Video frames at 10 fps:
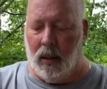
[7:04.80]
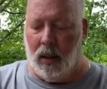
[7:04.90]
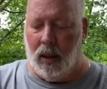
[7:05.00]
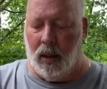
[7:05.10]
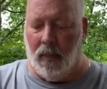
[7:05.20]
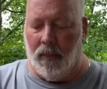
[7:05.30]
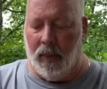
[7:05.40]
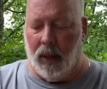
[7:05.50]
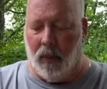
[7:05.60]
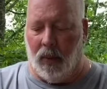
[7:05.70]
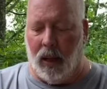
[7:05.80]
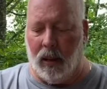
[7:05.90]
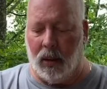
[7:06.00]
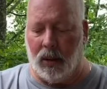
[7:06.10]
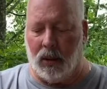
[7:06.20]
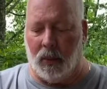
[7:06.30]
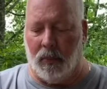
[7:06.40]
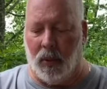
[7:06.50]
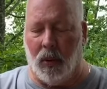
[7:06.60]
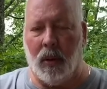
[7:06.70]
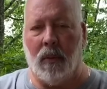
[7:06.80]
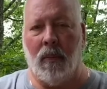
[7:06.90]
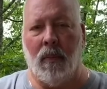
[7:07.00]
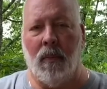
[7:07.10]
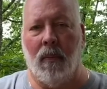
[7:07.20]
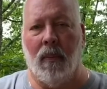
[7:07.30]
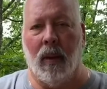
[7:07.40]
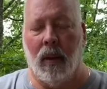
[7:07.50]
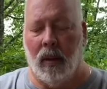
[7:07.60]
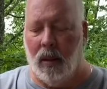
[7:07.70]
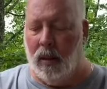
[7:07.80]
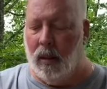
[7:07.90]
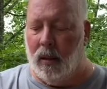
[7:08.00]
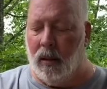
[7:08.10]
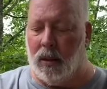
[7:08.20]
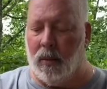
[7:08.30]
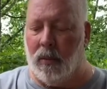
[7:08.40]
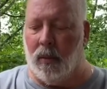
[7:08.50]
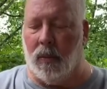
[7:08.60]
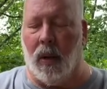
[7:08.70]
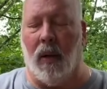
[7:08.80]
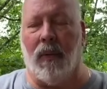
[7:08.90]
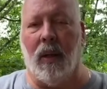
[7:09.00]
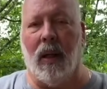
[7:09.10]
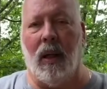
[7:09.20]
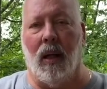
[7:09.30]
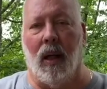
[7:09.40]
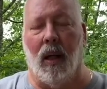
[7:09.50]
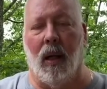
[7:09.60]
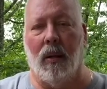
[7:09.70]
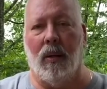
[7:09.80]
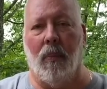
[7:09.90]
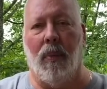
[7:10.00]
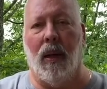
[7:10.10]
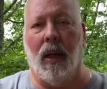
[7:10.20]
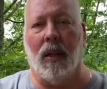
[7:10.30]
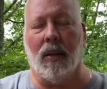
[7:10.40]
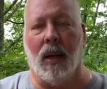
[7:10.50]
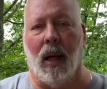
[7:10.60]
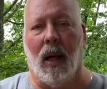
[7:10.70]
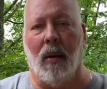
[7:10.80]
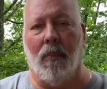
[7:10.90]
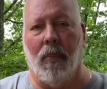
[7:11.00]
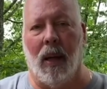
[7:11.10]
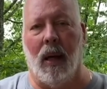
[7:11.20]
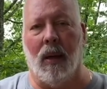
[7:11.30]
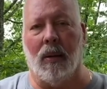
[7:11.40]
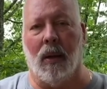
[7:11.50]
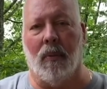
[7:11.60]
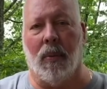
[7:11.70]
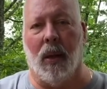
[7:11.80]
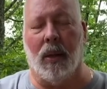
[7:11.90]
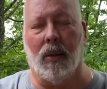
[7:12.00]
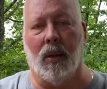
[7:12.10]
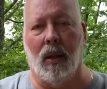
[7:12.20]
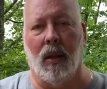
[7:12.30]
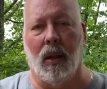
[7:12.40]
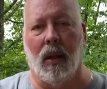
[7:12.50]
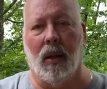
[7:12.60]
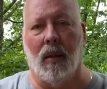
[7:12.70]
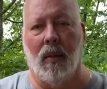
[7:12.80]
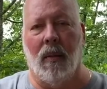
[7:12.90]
And why this is important. There's roughly 100 psi, pounds of pressure in here